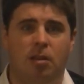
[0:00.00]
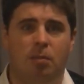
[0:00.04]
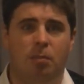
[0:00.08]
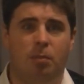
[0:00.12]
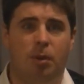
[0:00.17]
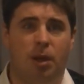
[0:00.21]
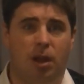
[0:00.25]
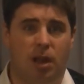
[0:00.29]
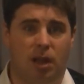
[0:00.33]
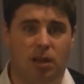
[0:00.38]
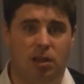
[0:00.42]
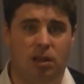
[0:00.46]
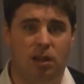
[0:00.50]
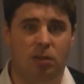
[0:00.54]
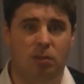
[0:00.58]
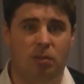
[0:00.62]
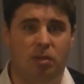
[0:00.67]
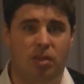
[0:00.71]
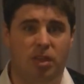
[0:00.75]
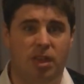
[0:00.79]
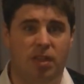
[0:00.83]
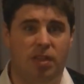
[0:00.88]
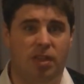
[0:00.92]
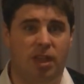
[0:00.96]
But I don't
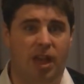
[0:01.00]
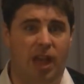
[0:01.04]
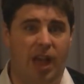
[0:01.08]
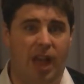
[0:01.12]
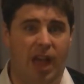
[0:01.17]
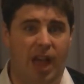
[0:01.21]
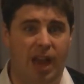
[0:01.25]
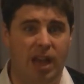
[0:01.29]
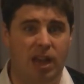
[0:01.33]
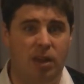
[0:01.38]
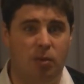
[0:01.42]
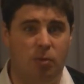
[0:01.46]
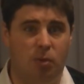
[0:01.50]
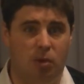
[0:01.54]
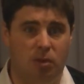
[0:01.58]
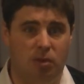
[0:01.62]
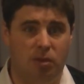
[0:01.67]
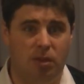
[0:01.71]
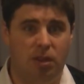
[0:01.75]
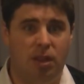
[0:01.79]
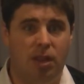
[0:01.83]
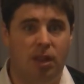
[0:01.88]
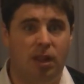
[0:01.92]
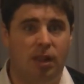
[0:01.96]
think that anyone,
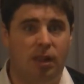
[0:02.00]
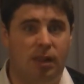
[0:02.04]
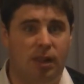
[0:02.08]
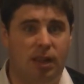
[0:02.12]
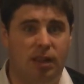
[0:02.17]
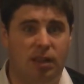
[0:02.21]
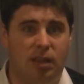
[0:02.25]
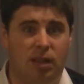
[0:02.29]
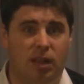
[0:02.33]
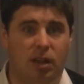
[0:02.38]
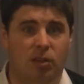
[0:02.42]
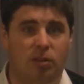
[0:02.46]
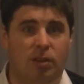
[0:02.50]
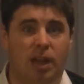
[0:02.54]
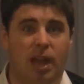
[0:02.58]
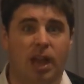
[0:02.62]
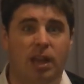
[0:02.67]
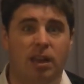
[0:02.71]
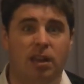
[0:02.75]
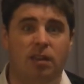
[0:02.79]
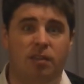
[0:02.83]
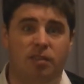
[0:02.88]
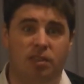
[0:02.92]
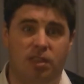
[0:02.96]
let alone
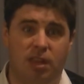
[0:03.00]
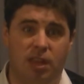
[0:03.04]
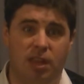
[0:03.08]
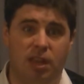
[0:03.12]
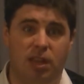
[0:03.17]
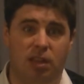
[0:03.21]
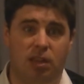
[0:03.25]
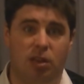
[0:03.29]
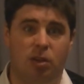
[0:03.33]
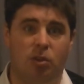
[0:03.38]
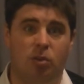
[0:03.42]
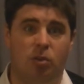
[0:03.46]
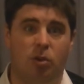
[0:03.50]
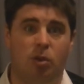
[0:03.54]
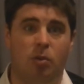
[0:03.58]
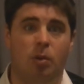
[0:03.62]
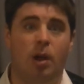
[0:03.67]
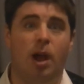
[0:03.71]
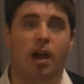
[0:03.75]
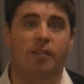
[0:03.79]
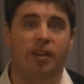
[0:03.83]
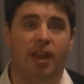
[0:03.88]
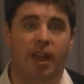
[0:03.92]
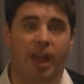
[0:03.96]
any of Singular Crew,
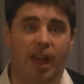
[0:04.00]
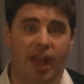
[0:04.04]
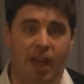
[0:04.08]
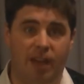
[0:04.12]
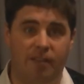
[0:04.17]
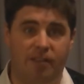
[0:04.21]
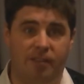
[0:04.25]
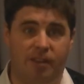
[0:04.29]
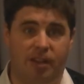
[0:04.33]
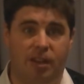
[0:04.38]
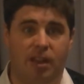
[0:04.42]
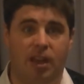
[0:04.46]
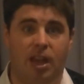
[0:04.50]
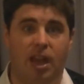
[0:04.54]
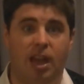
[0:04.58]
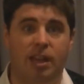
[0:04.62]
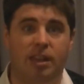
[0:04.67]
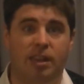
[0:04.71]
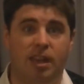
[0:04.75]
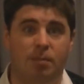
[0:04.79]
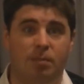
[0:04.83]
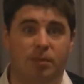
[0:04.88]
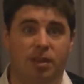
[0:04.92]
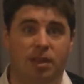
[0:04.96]
have ever
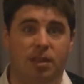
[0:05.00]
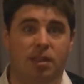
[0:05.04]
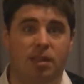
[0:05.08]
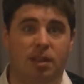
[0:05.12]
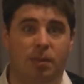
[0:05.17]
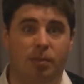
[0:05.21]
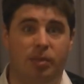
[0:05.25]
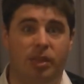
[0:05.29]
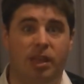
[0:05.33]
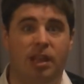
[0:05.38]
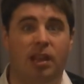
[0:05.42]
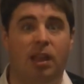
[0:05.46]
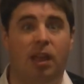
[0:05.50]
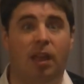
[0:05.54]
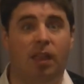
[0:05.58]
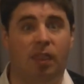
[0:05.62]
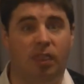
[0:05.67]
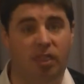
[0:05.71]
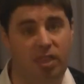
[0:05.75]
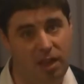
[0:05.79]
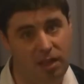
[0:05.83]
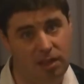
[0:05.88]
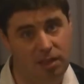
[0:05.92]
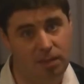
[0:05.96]
attempted something like
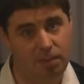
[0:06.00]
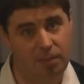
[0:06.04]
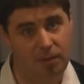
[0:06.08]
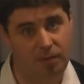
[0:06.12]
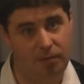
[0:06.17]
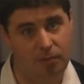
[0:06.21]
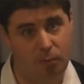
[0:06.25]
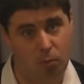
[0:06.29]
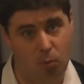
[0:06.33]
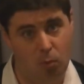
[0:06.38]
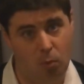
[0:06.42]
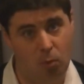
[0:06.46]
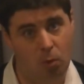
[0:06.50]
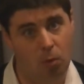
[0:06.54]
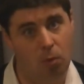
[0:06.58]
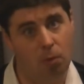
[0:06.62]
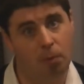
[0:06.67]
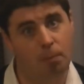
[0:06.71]
this before.